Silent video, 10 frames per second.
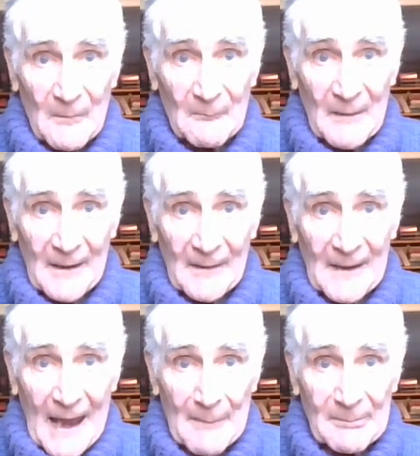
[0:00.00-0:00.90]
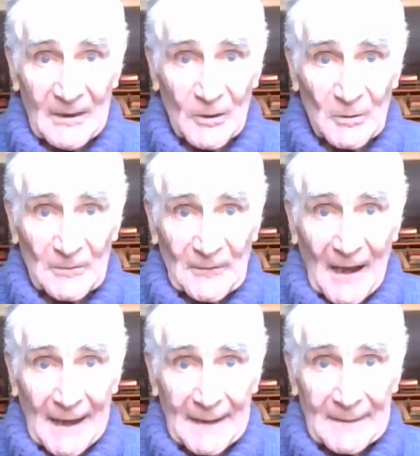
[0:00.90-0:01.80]
Merry, Happy
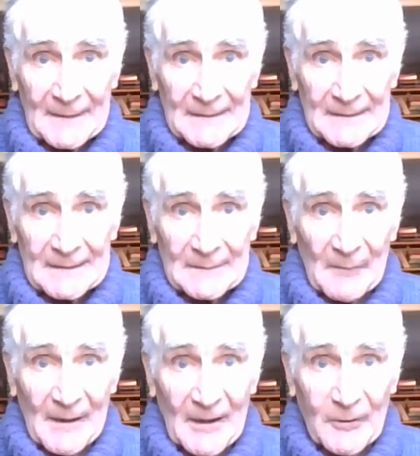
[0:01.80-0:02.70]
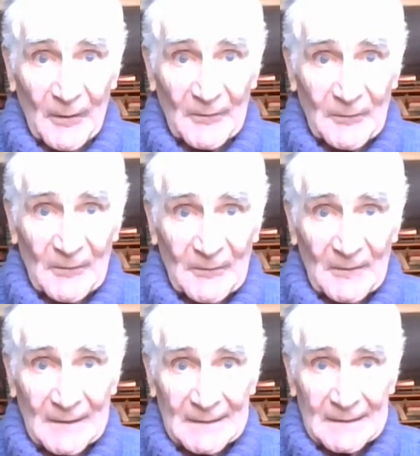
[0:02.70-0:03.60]
Yuletide, Merry Christmas,
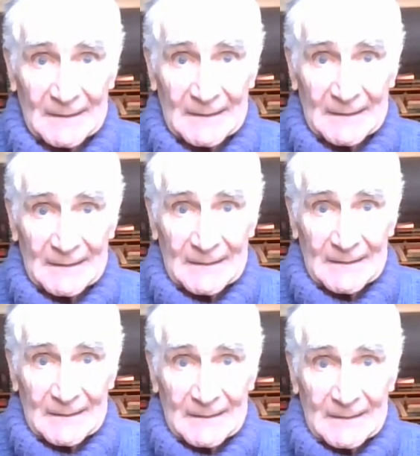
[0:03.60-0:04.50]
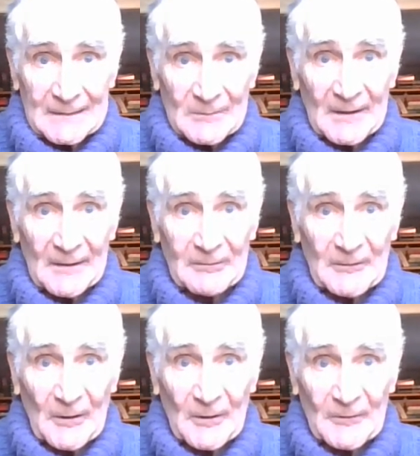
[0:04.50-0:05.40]
whatever
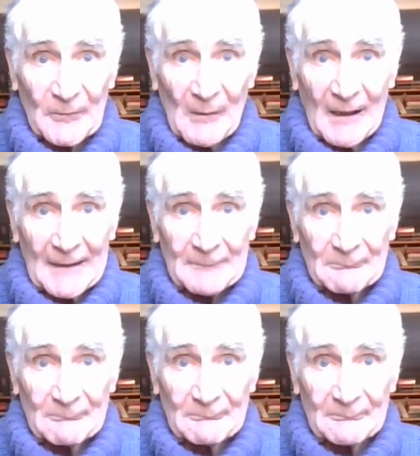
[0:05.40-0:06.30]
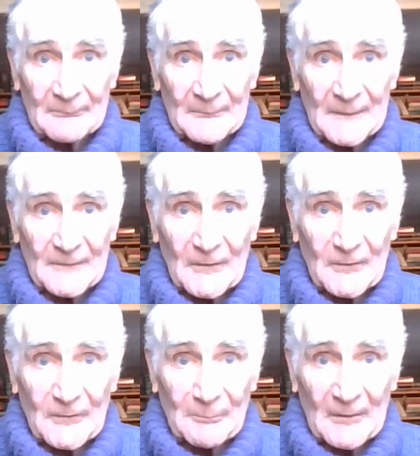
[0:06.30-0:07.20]
turns you on at this
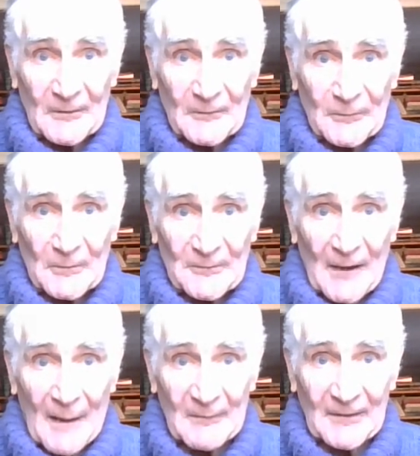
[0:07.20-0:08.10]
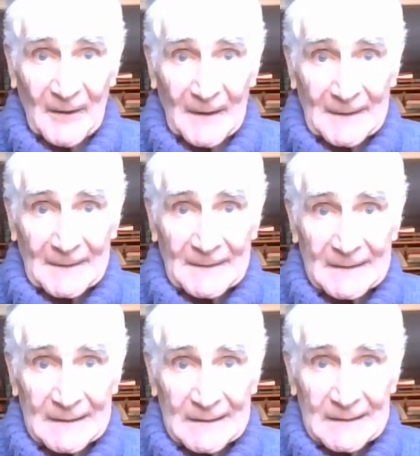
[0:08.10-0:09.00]
spiritual time of the year
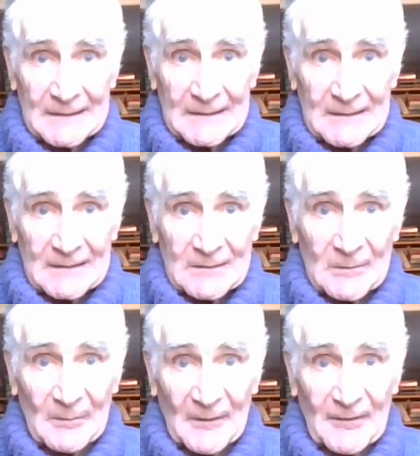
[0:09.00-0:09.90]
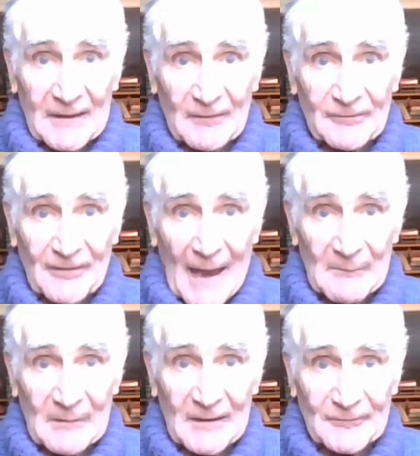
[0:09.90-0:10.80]
when we think of
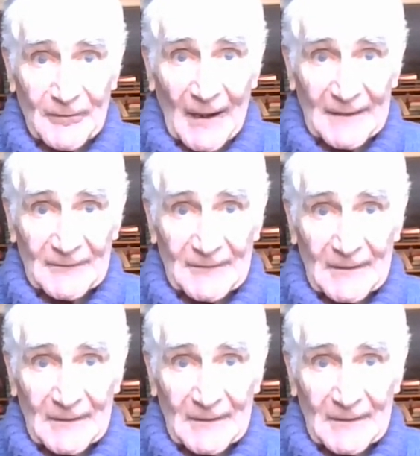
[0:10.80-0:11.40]
family and friends.